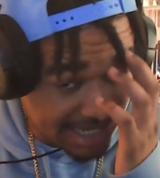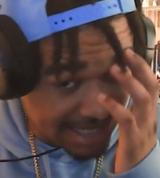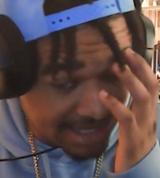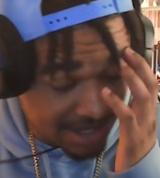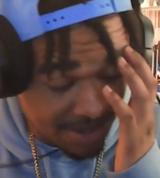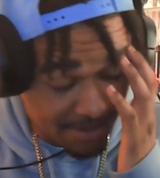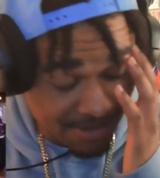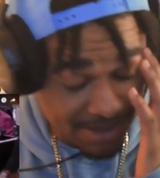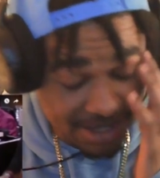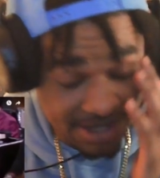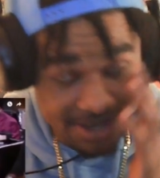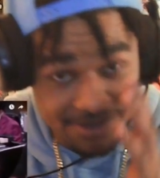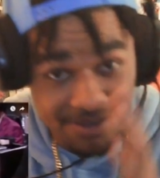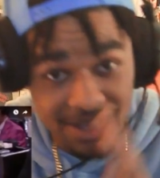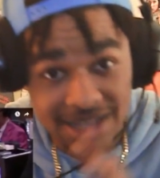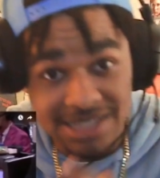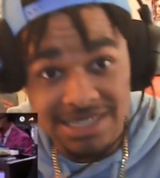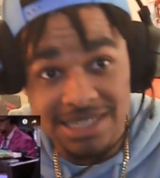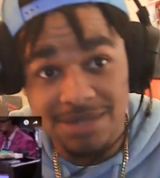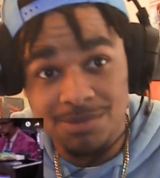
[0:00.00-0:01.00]
something, but if
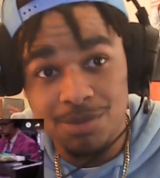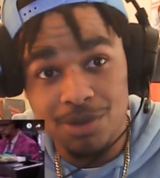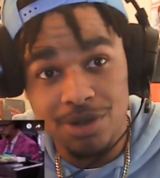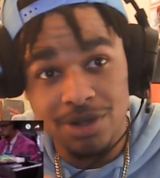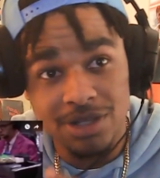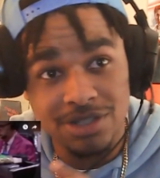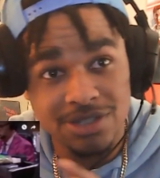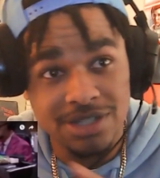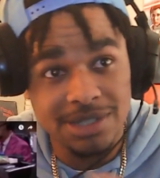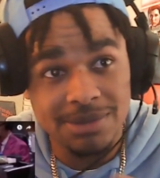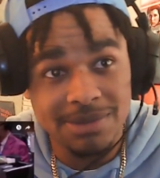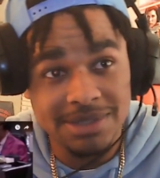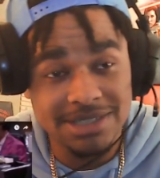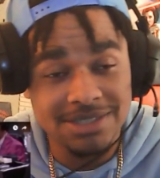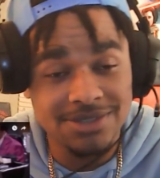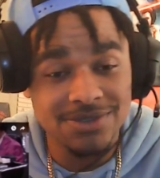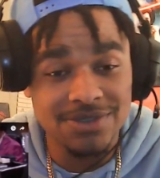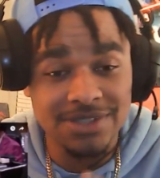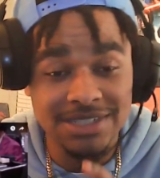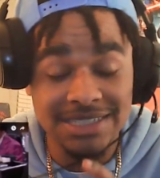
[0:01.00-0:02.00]
I see Portland
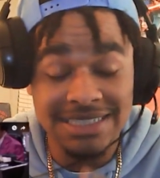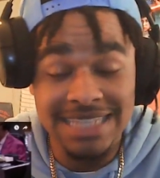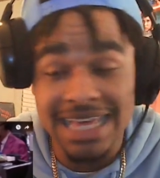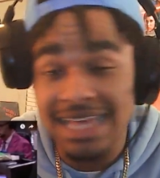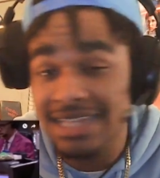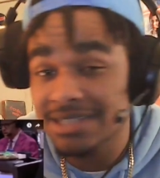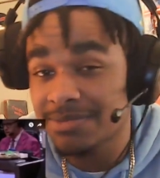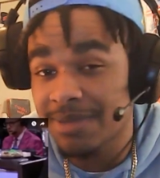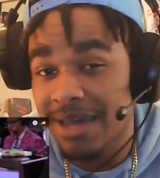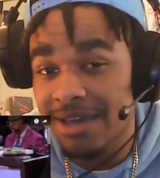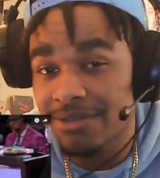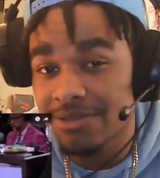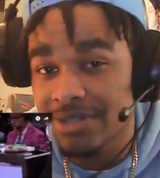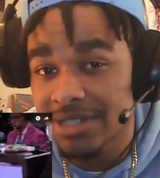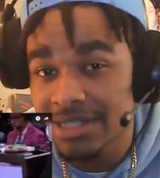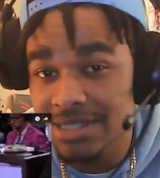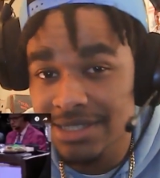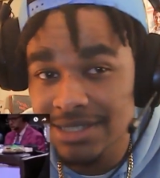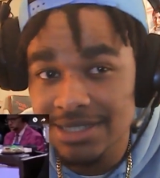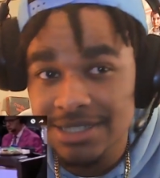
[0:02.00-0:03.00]
Trailblazers versus Dallas
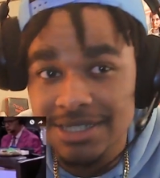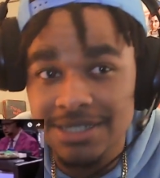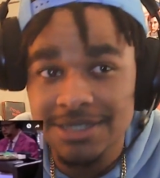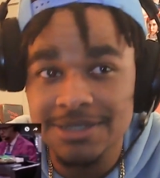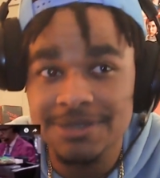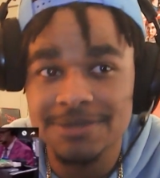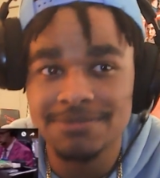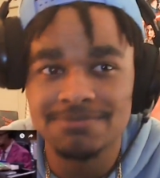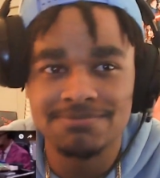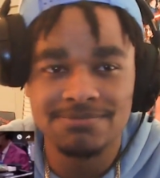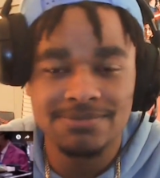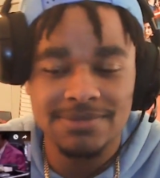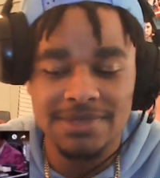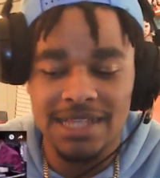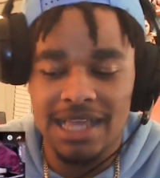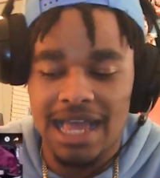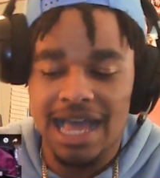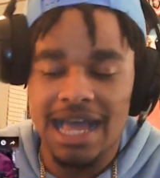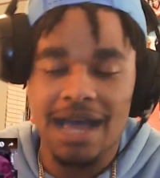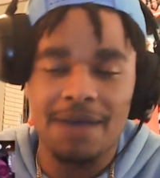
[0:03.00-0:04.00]
Mavericks,
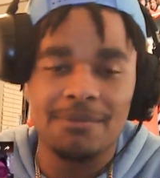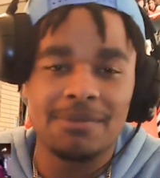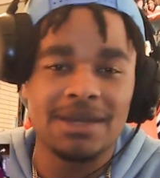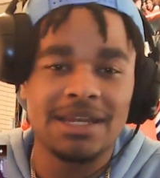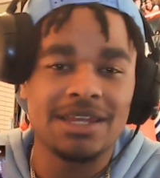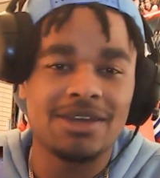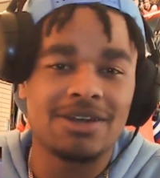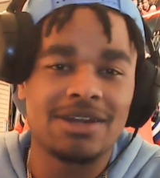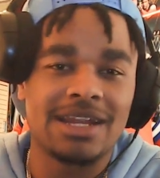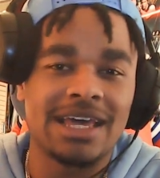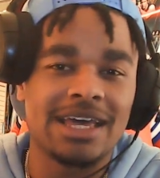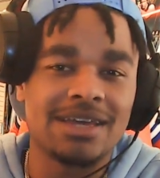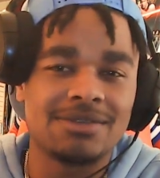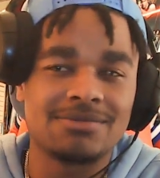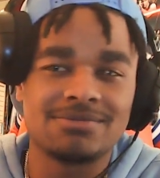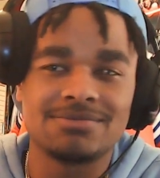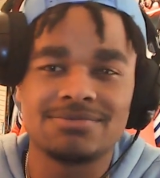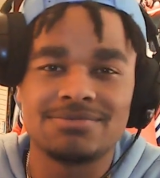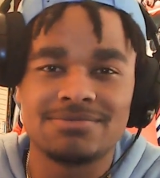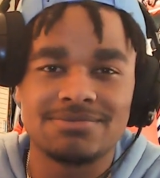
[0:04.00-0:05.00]
I got money on that.
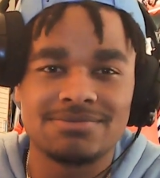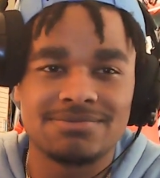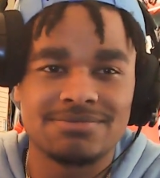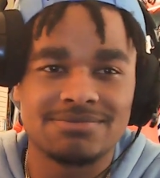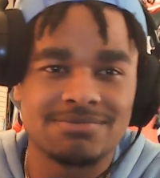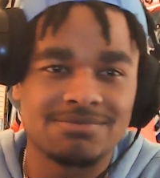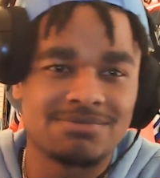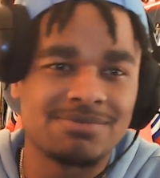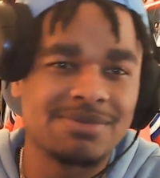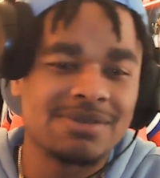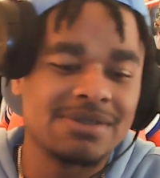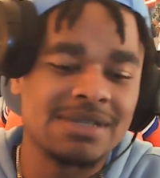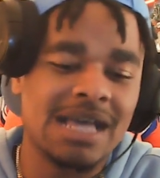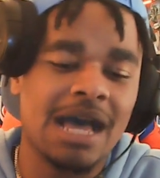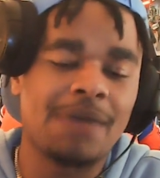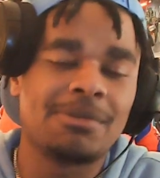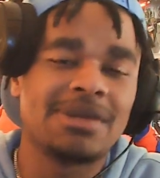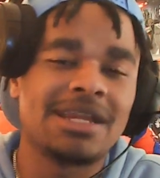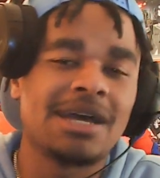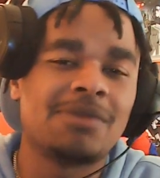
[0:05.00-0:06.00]

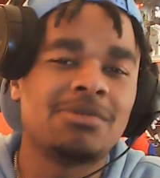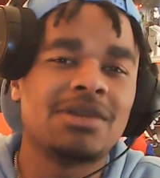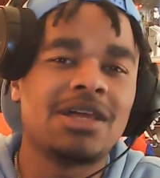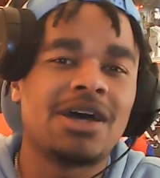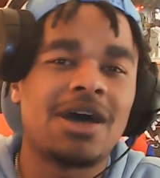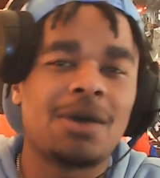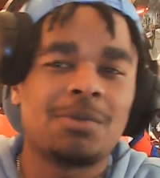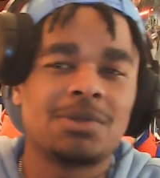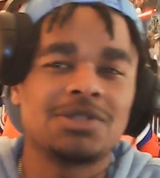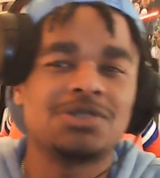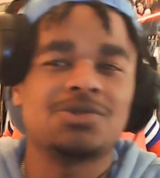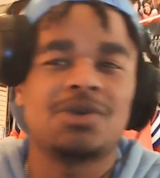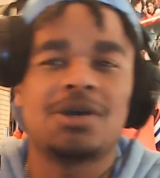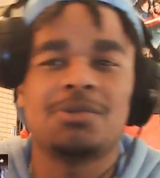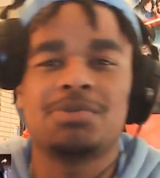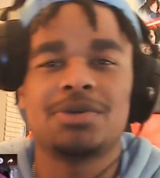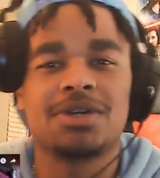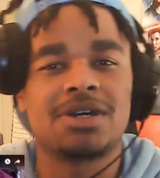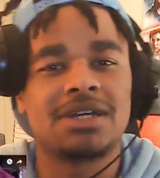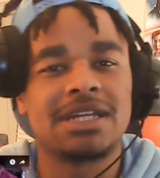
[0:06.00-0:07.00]
Comment down below how much you want
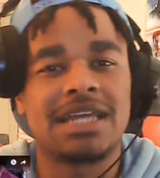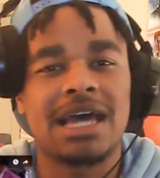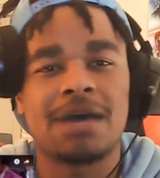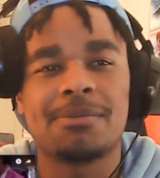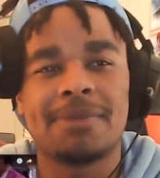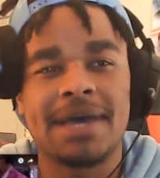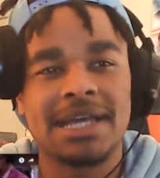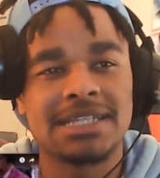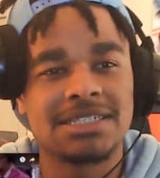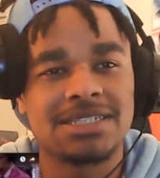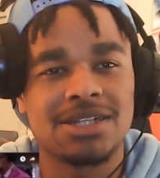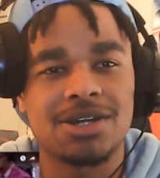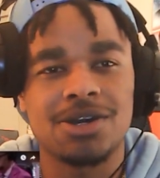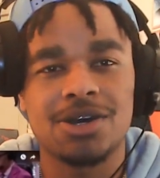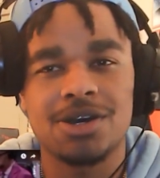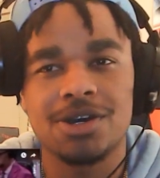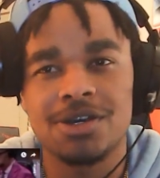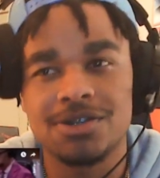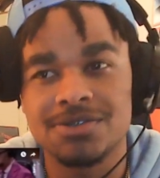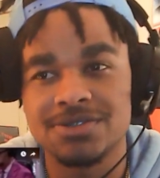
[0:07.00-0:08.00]
to put on it. I'm matching all
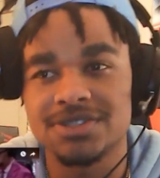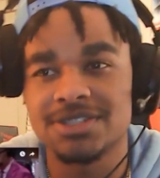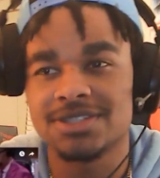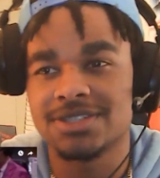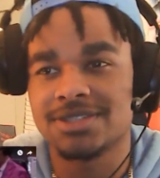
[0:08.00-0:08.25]
offers.